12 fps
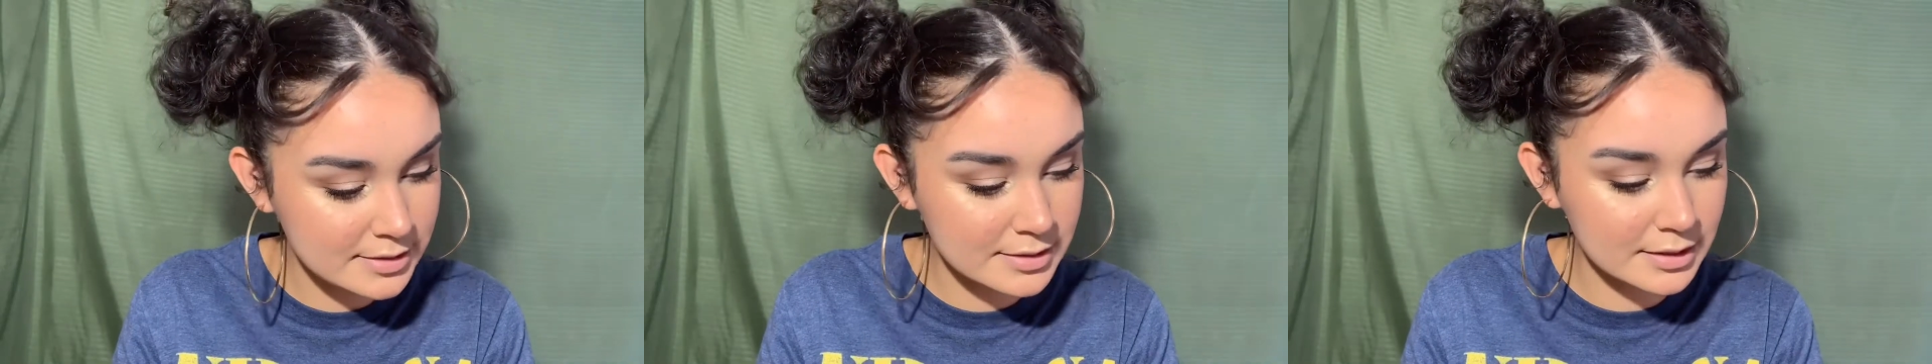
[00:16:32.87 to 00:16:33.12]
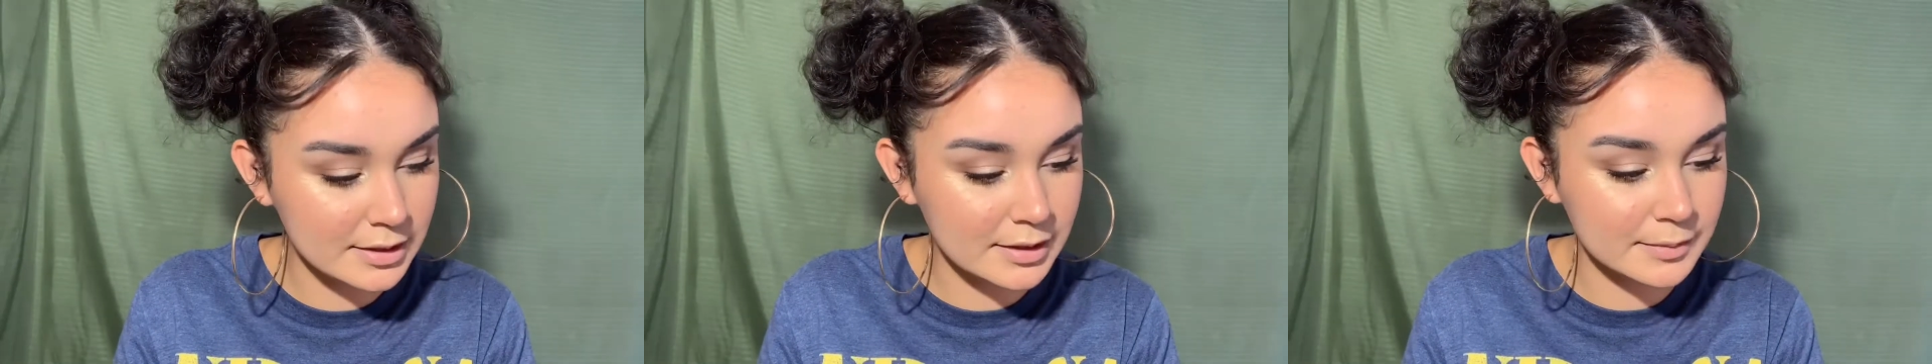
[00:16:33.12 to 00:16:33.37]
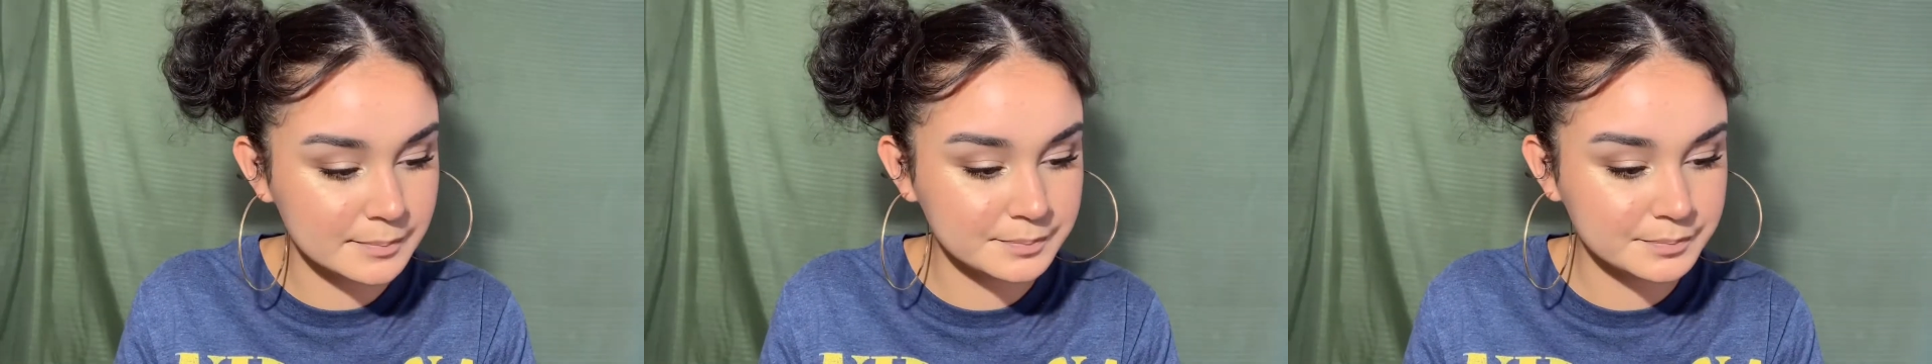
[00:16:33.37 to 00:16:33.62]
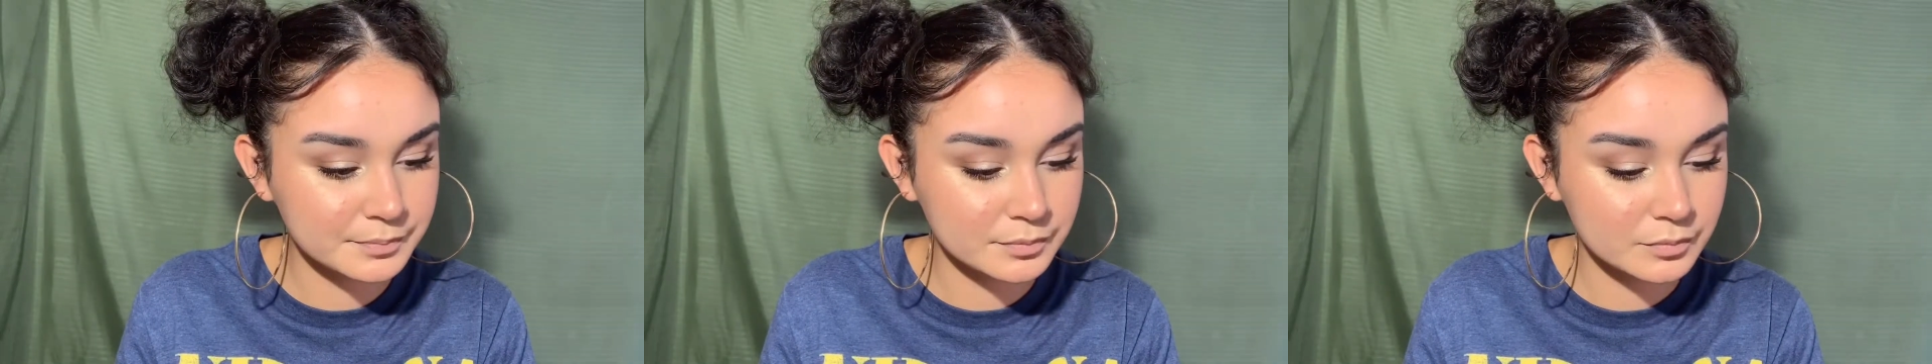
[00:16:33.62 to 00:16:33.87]
see
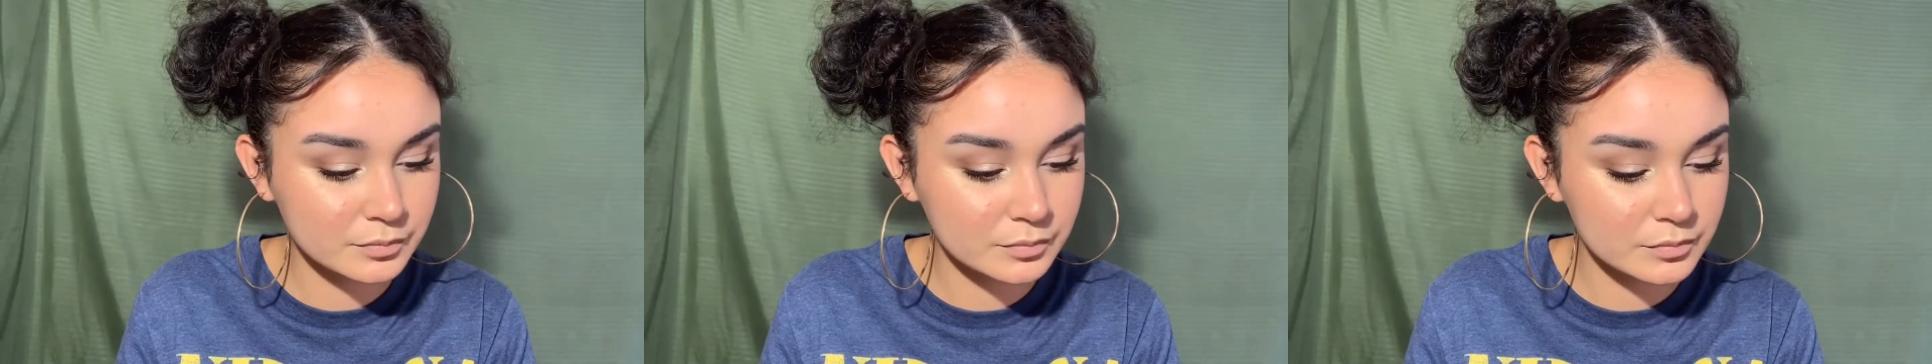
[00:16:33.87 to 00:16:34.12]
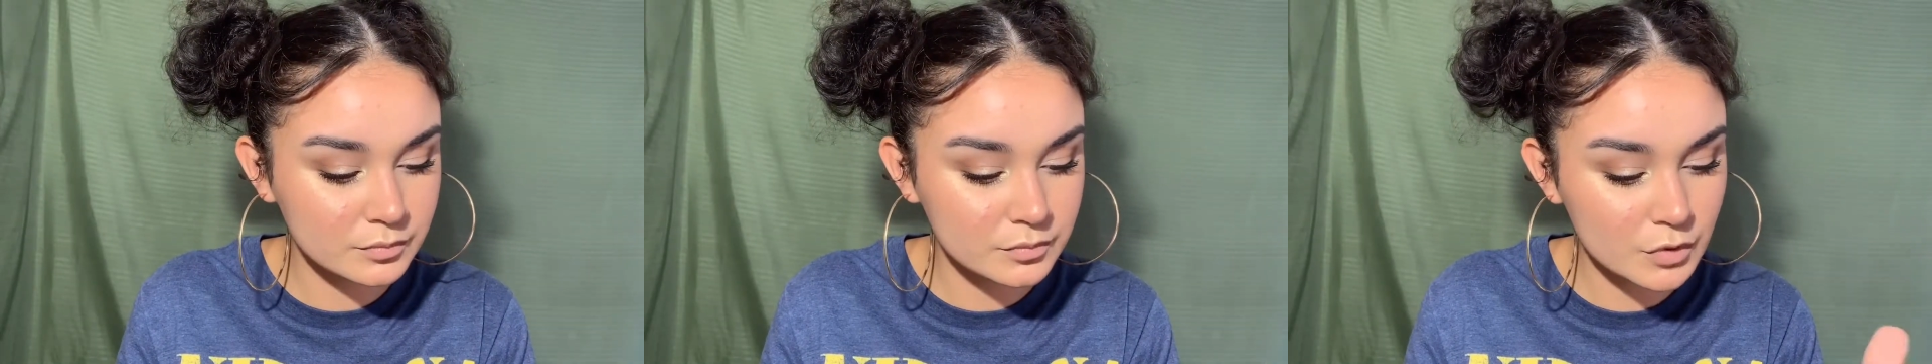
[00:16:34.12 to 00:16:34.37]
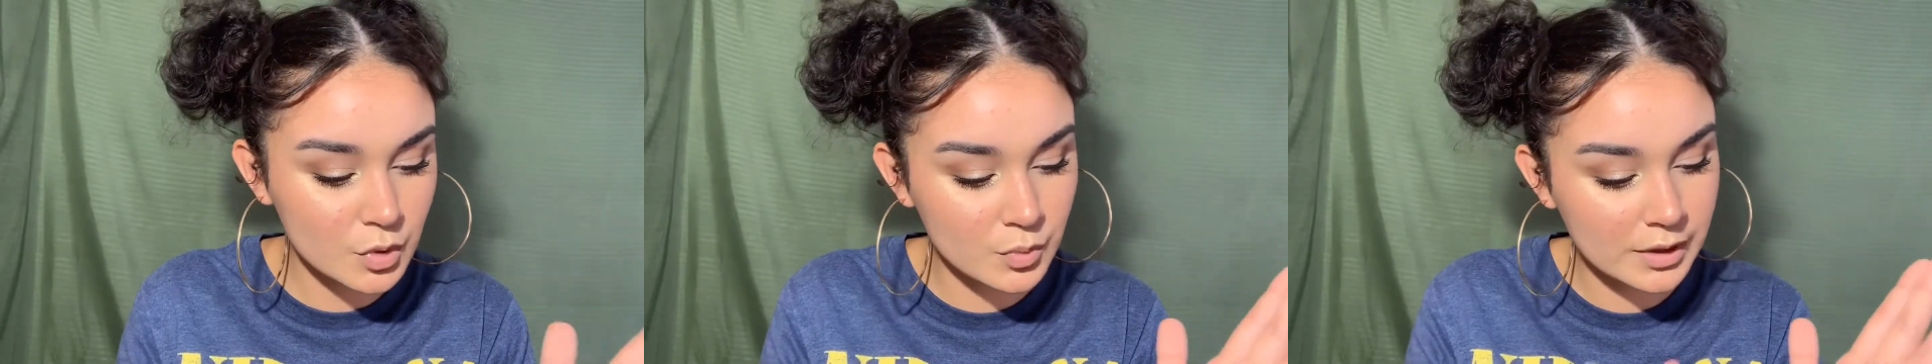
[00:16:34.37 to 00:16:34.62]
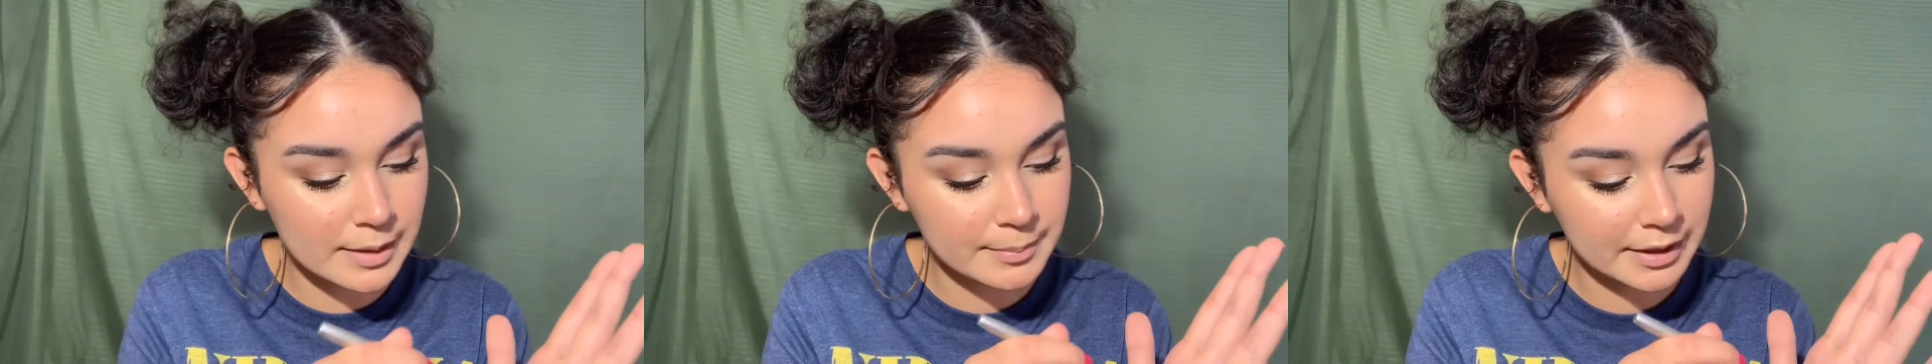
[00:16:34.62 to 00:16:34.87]

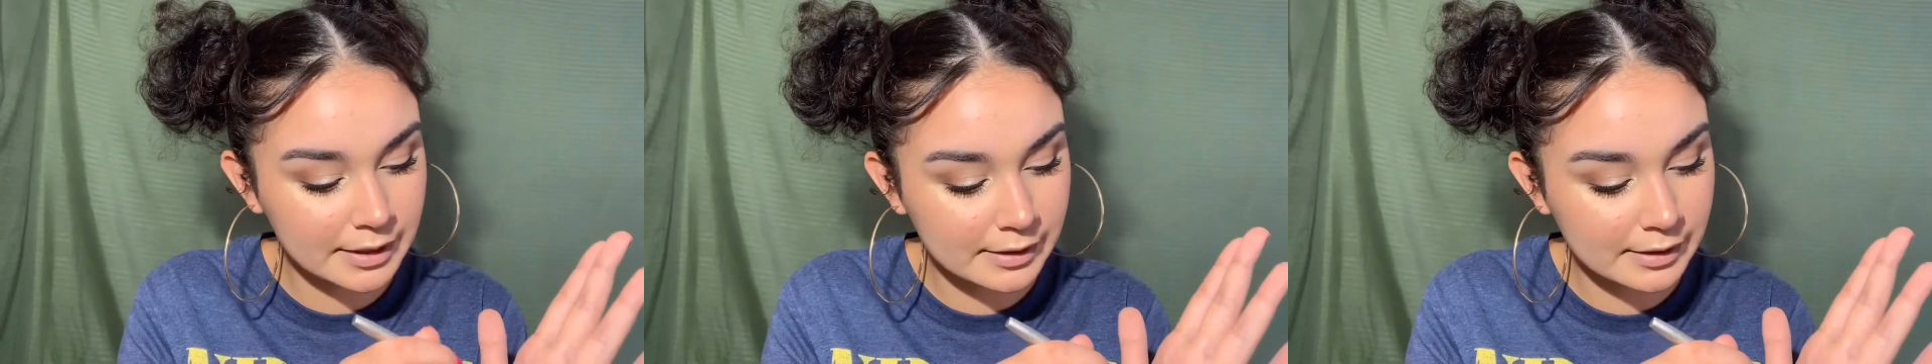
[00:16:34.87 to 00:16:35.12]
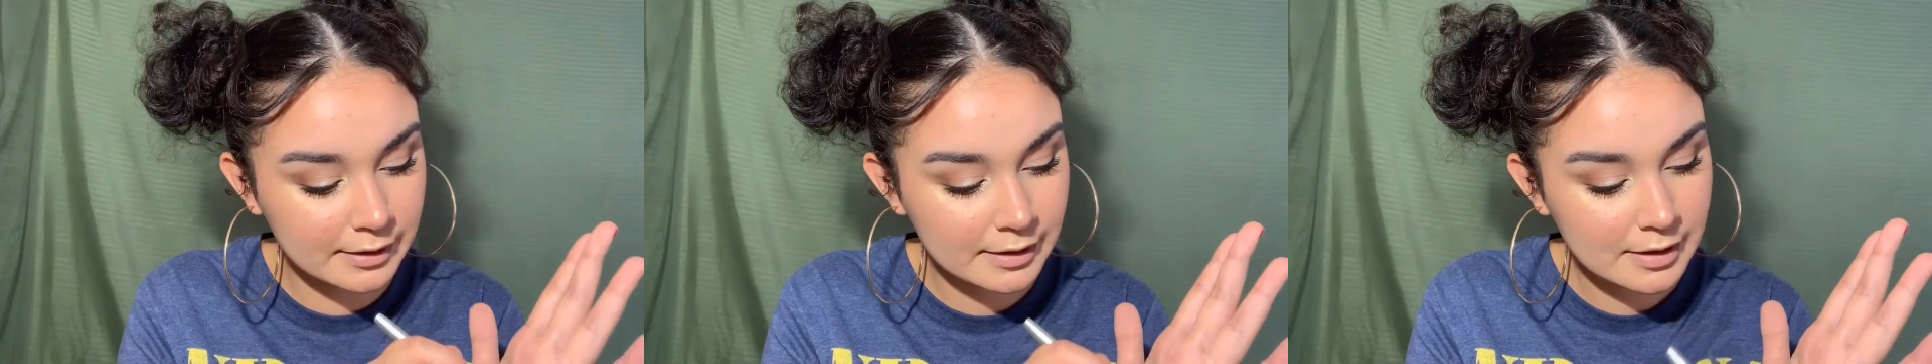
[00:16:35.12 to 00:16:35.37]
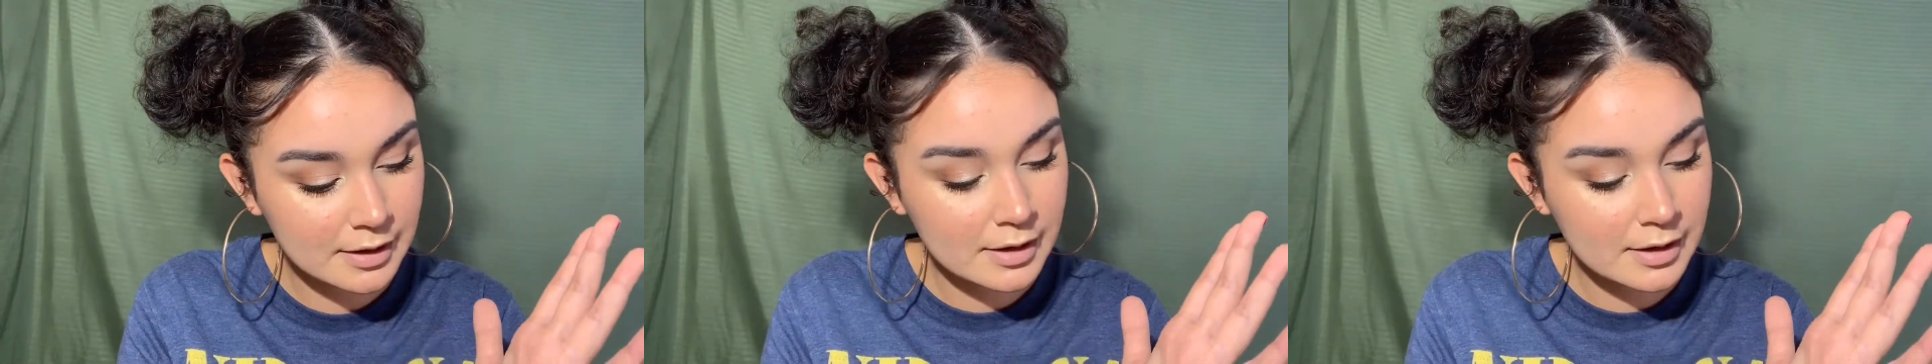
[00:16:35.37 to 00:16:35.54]
what I mean.